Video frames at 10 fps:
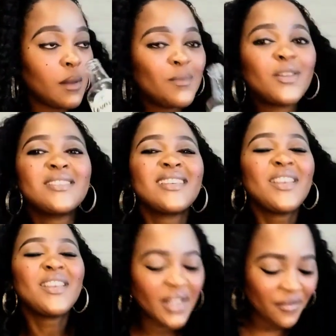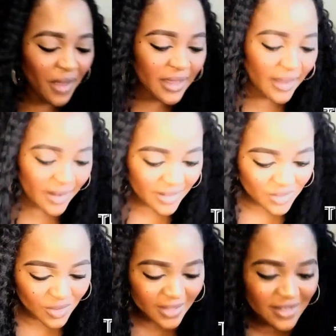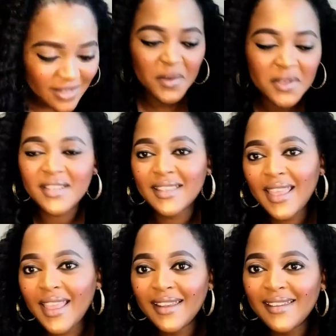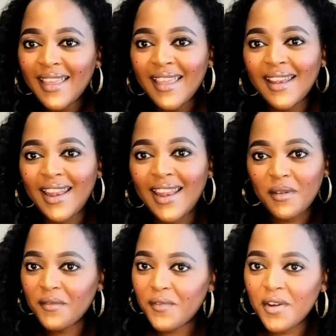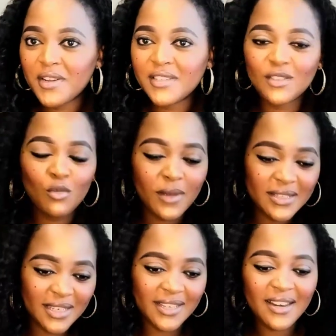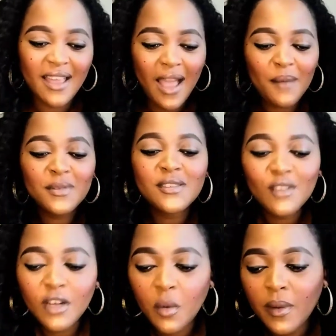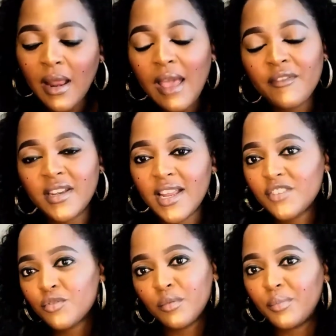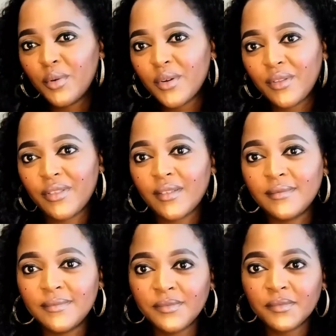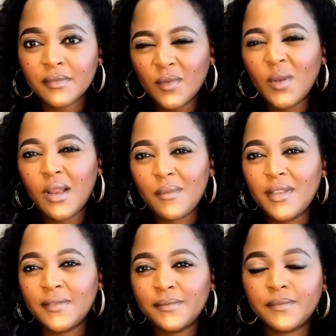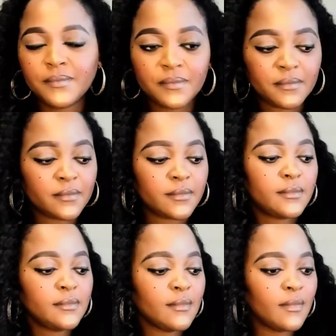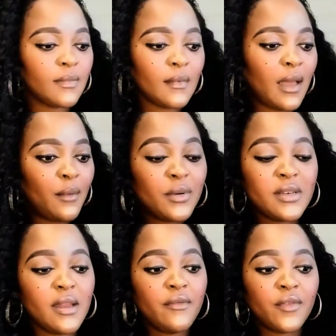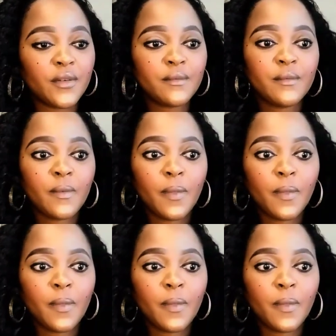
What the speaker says: Because even if I get into that situation again, like my first to my second, I'm still going to want to have a natural birth. You know what I mean? I would never.